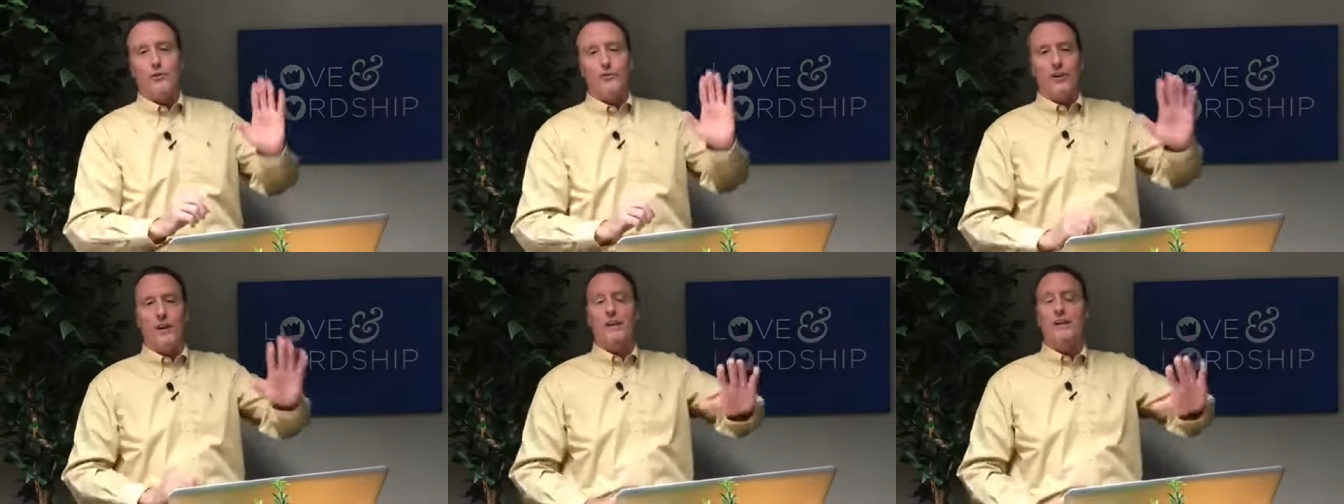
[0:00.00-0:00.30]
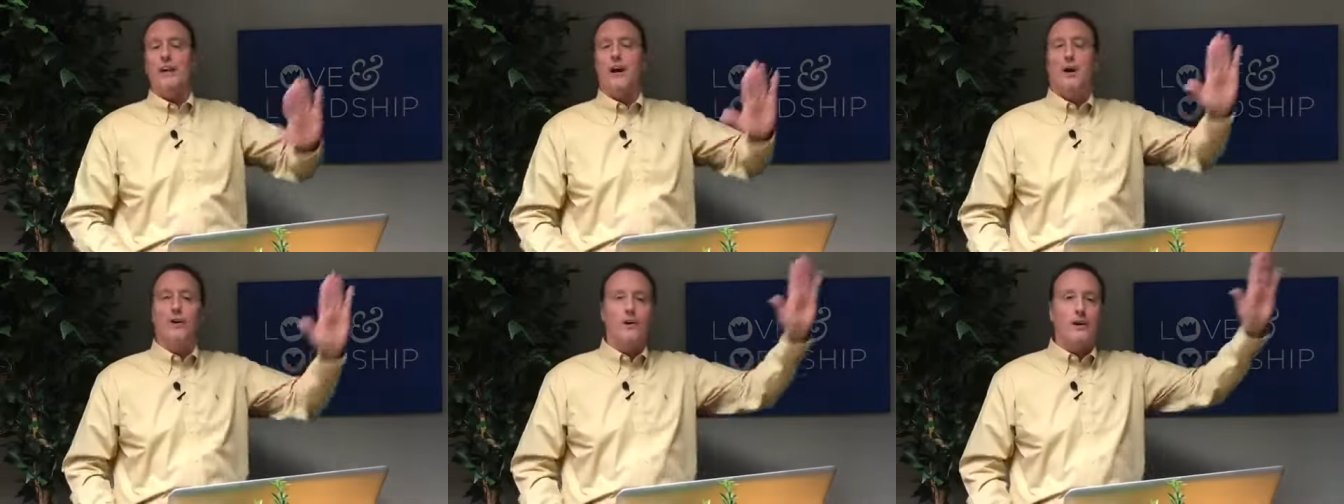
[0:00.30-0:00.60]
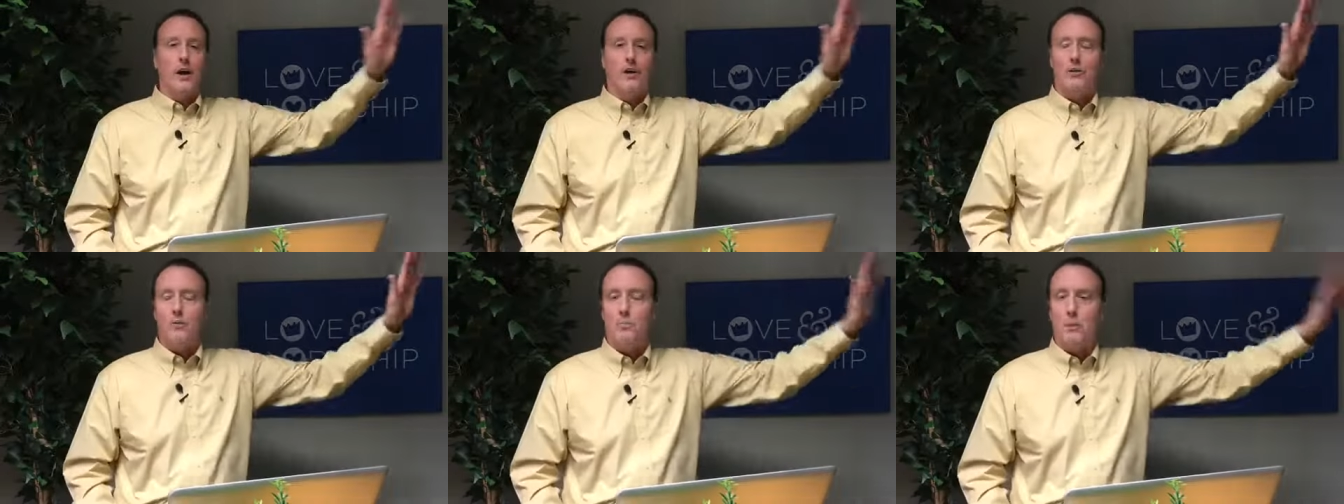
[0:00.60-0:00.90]
video,
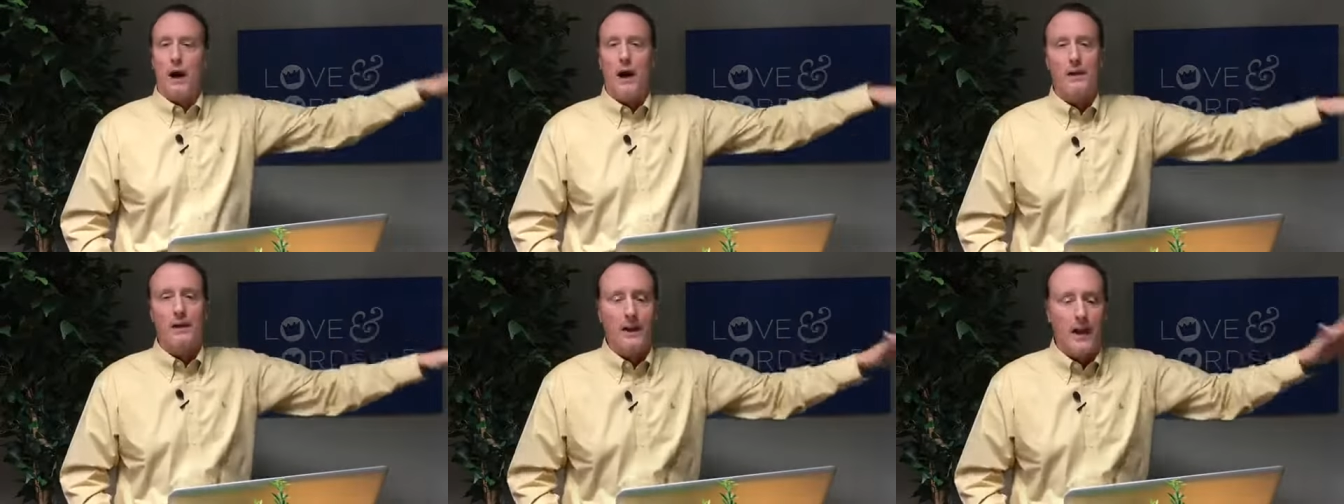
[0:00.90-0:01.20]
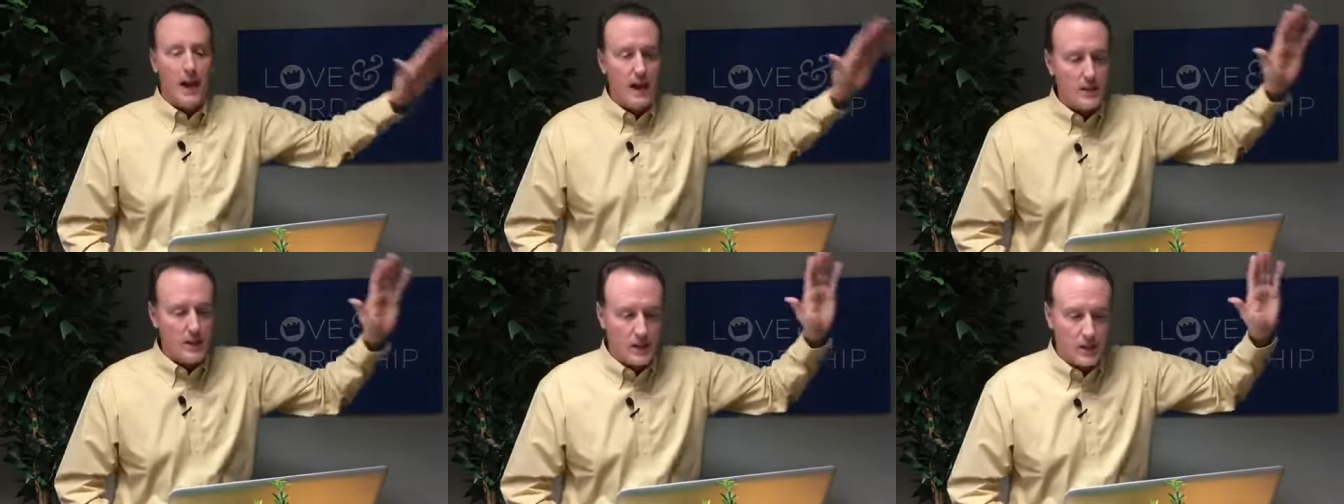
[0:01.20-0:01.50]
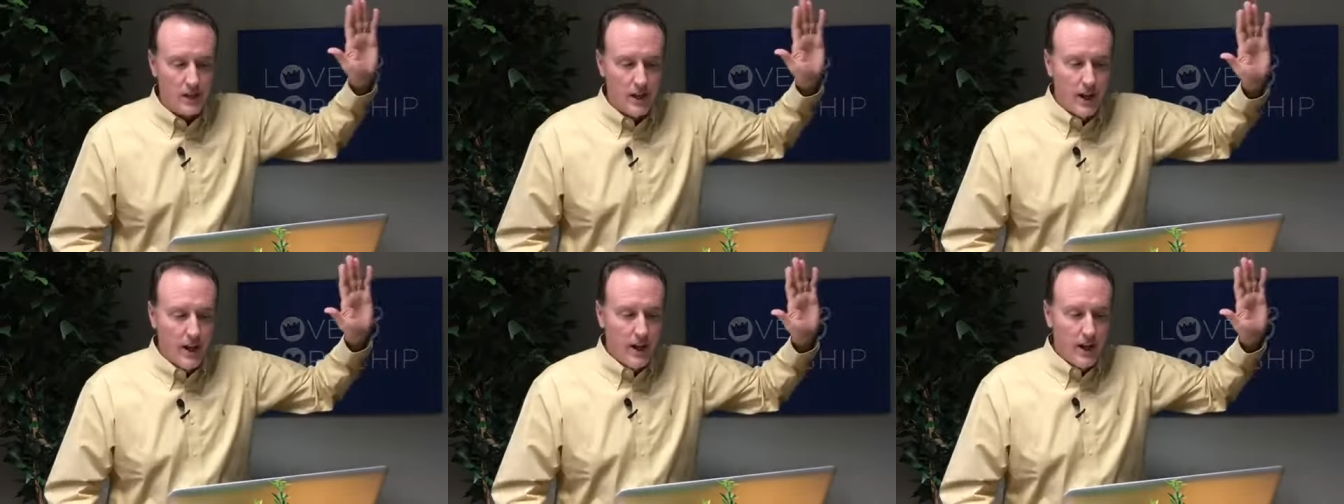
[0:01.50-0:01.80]
and other podcasts and,